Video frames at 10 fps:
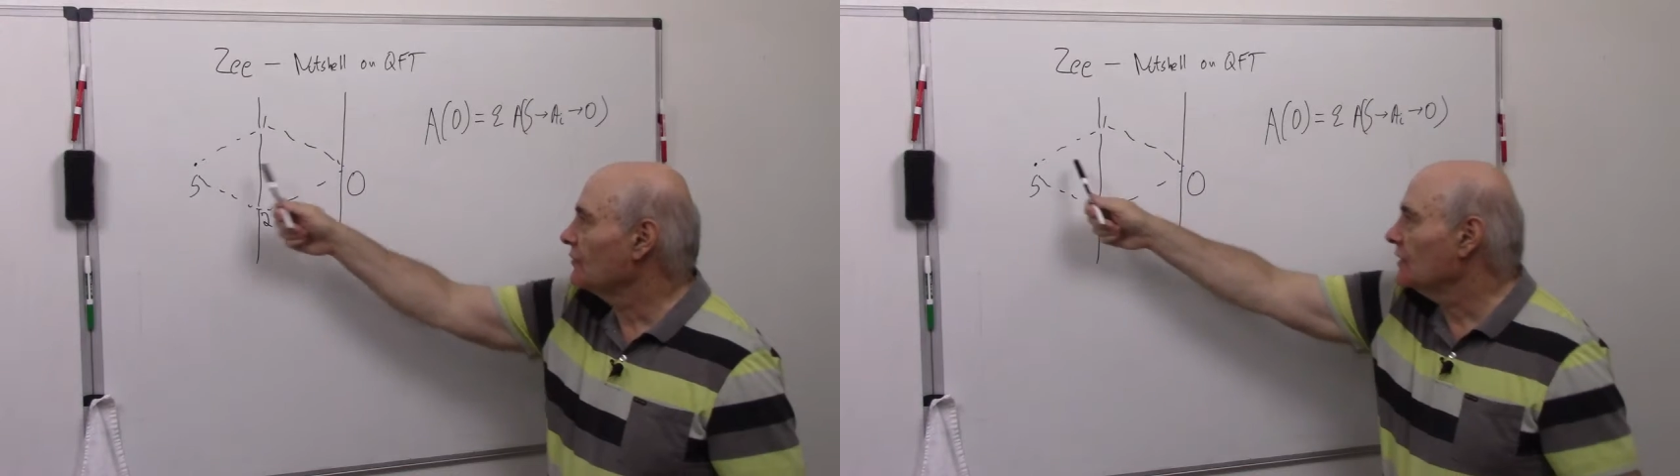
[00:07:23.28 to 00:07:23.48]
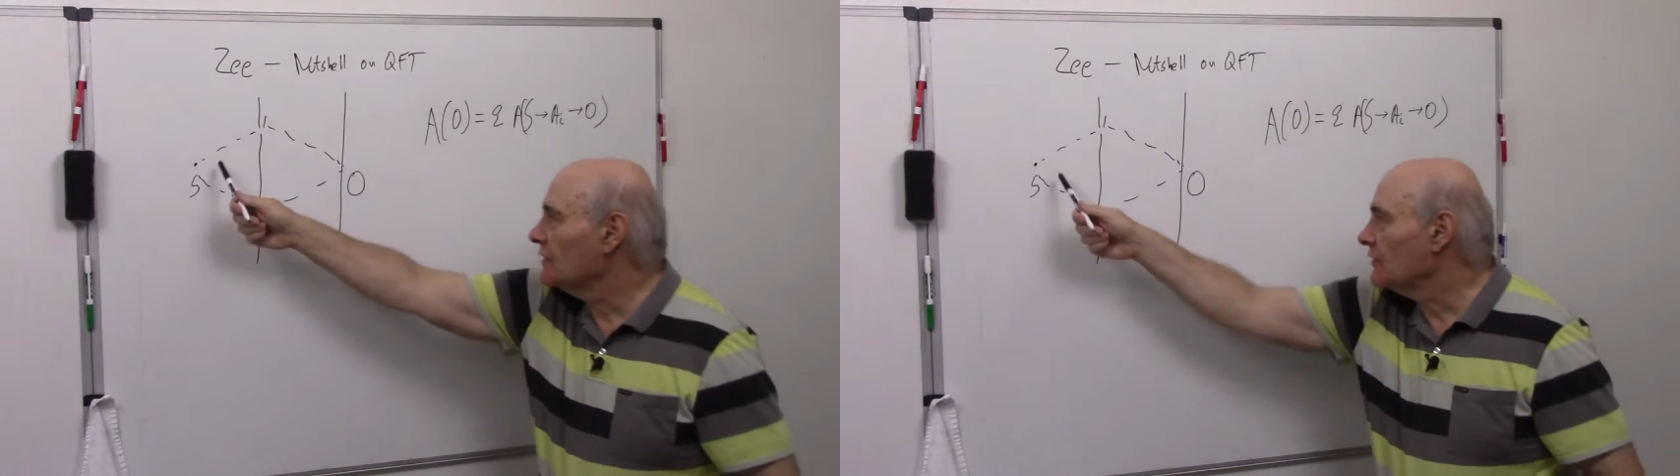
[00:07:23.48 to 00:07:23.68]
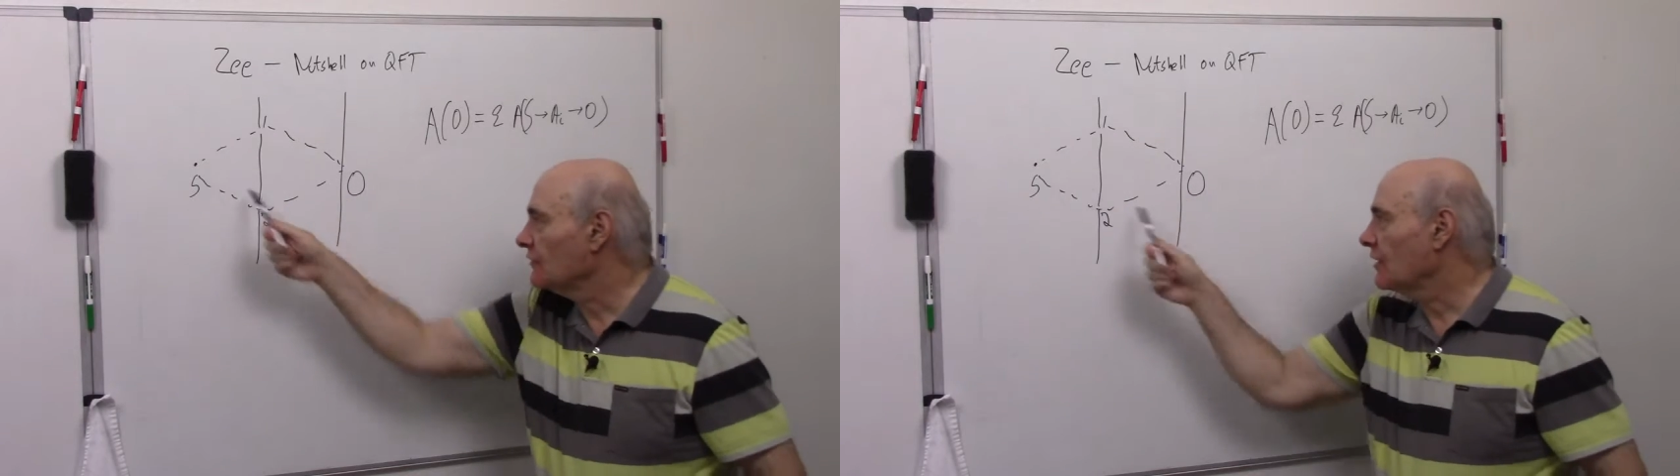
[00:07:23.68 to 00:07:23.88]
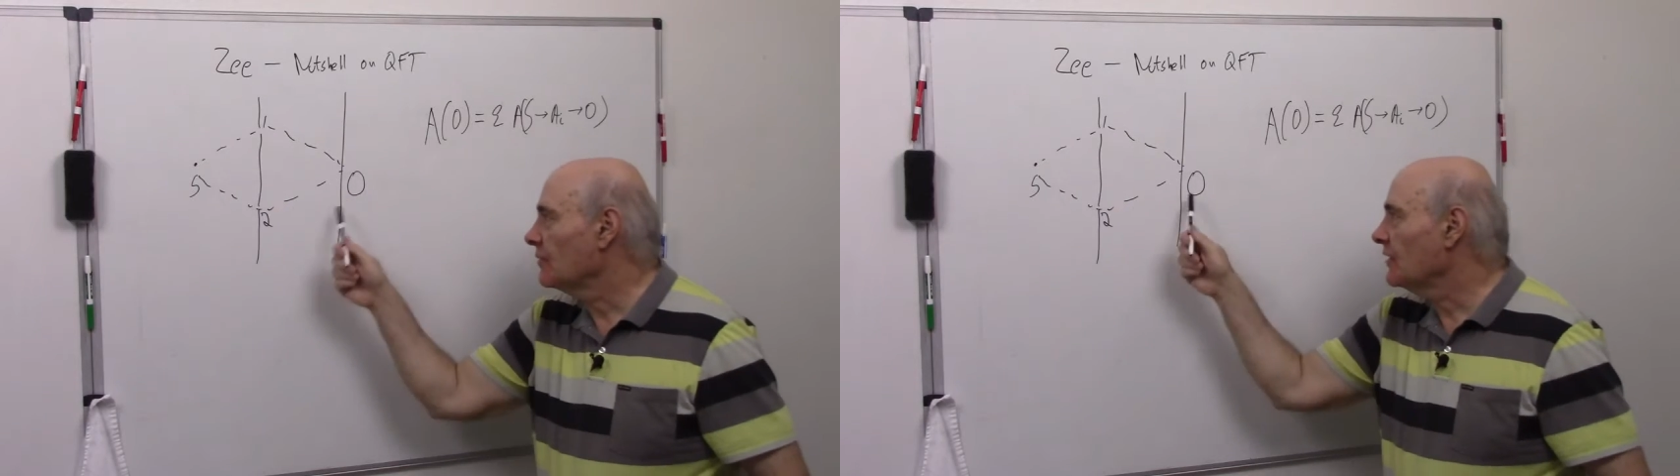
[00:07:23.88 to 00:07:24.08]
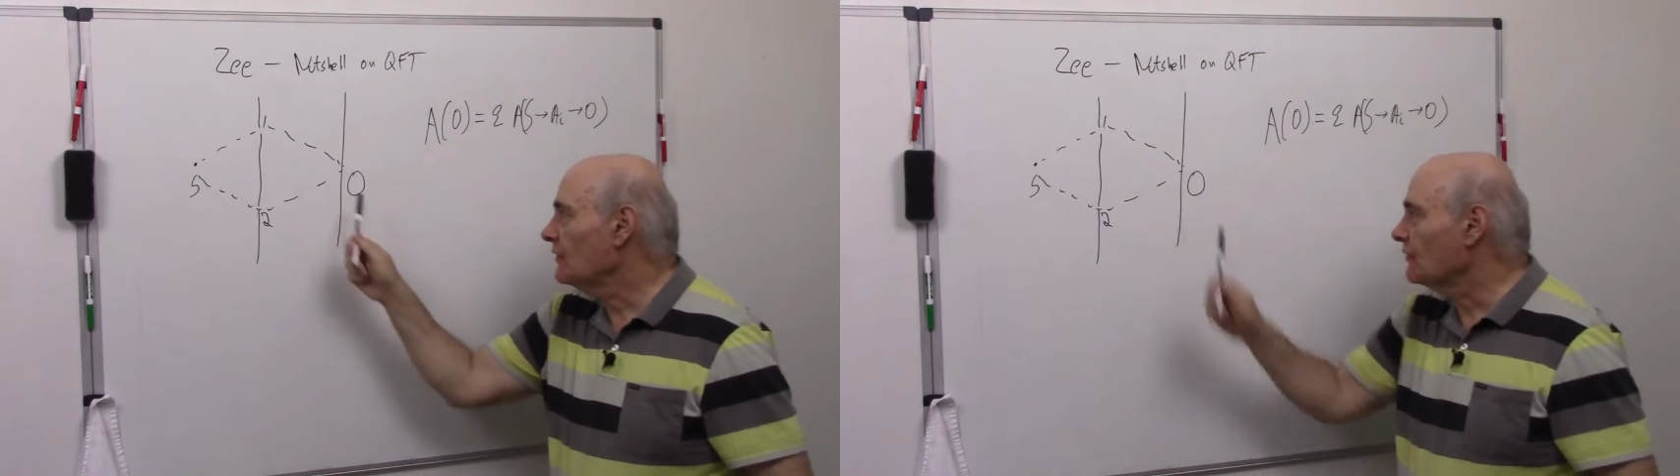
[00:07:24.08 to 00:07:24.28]
one and you
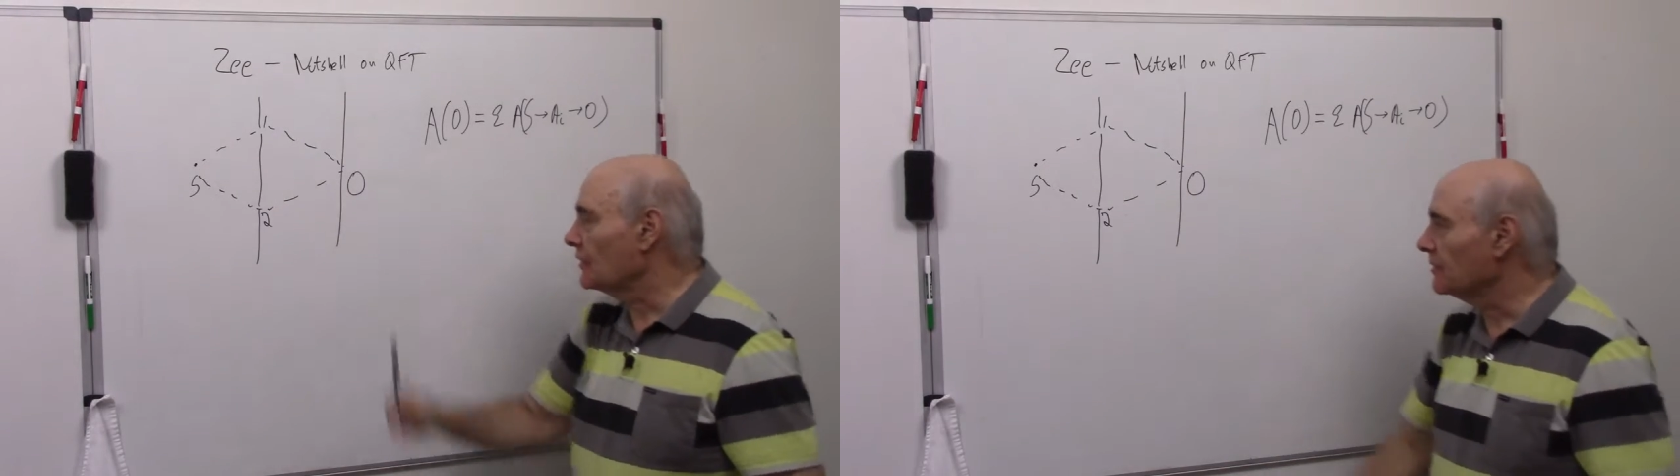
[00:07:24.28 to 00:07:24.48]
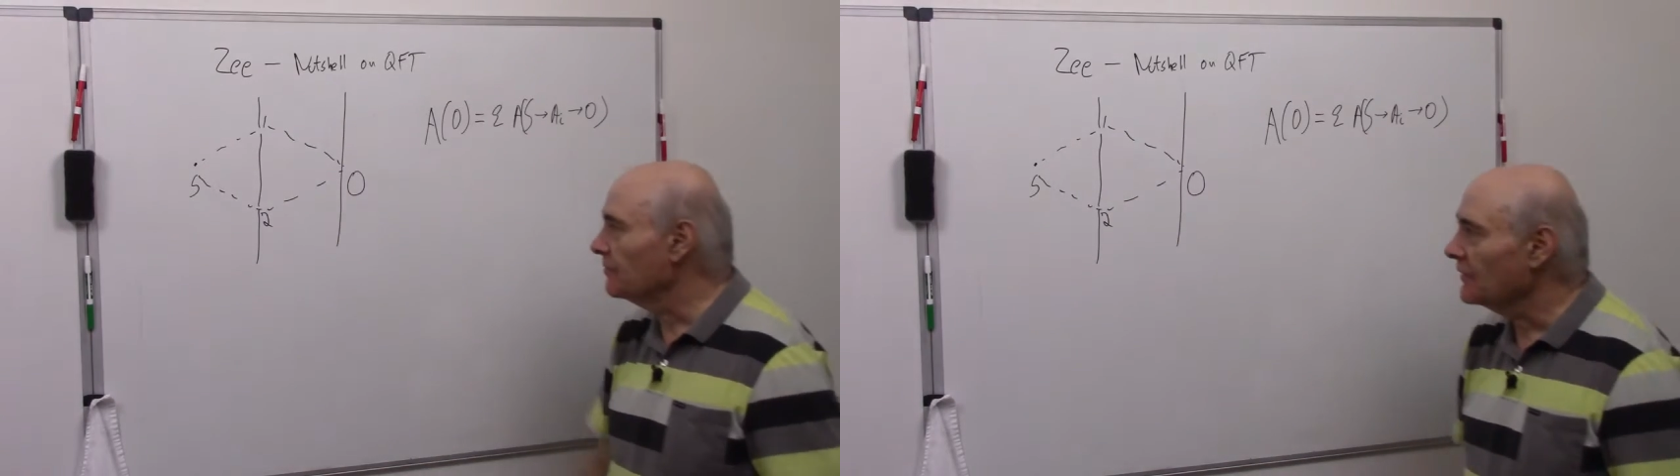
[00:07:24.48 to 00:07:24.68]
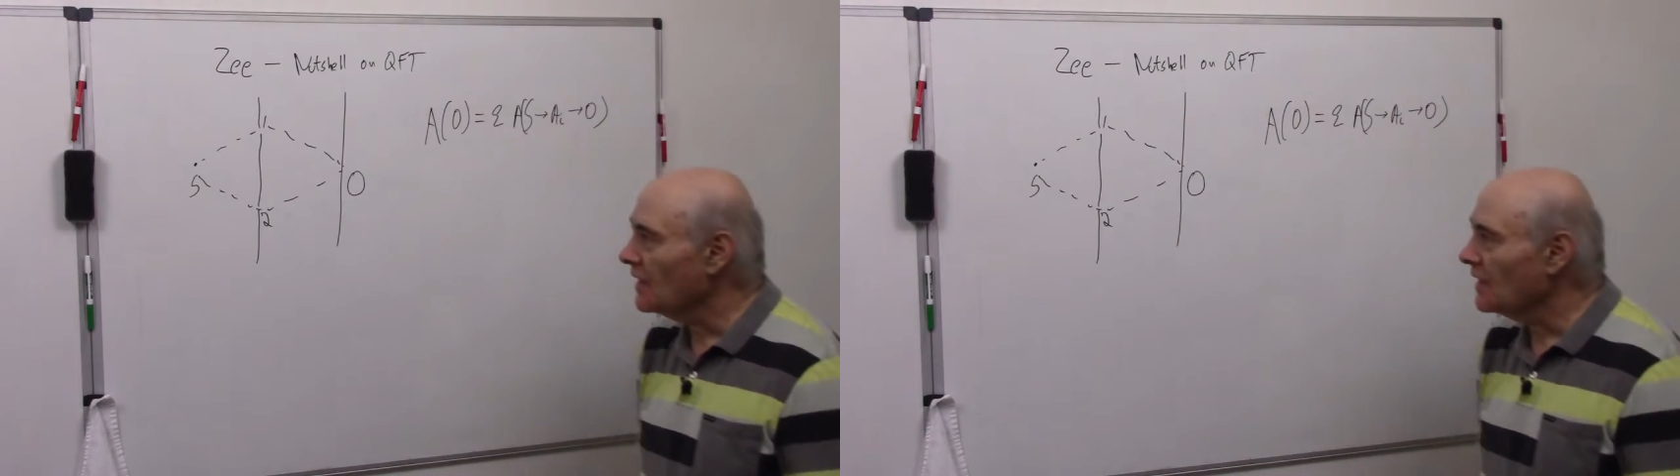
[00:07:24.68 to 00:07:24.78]
sum this one.